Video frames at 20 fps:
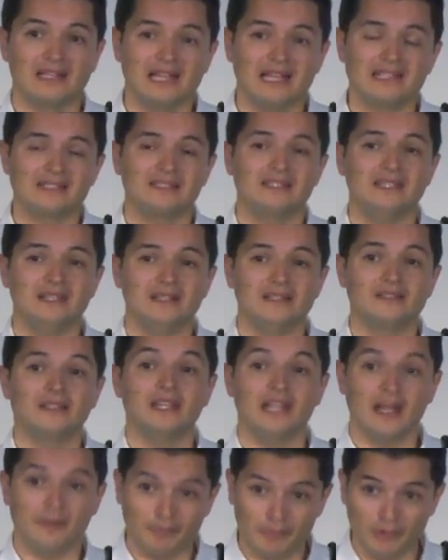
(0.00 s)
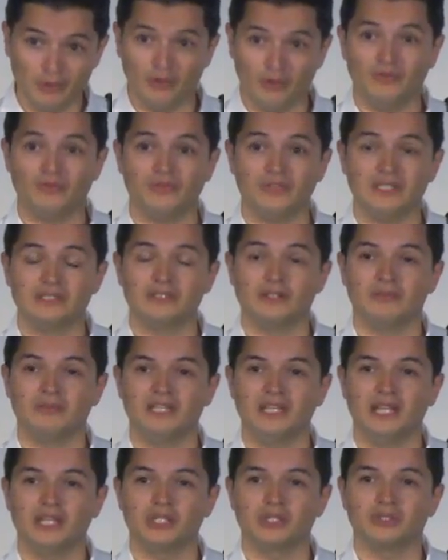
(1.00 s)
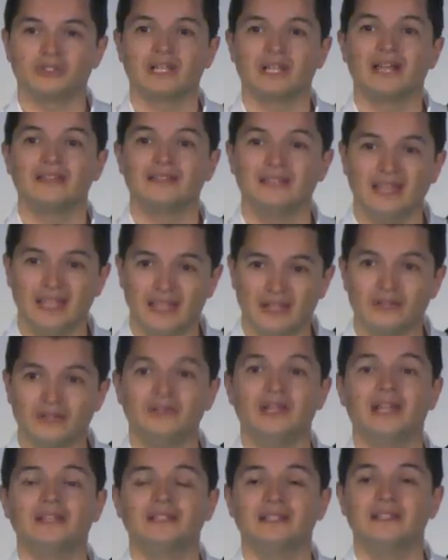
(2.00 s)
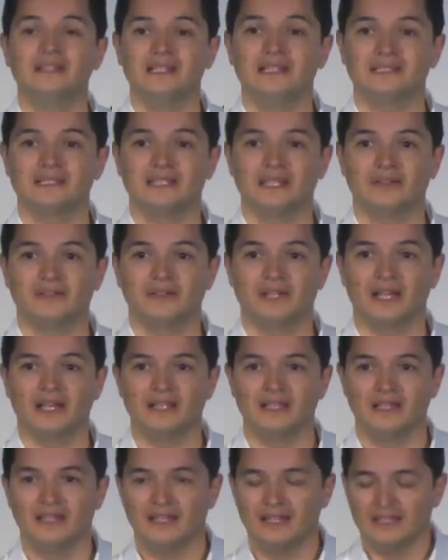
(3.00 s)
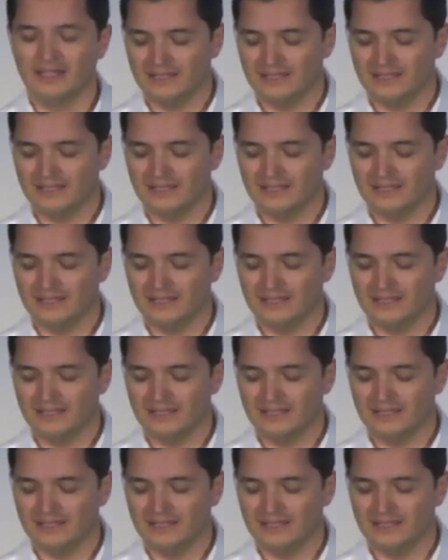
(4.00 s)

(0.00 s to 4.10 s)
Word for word: and last year they approved this nomination and they created this area.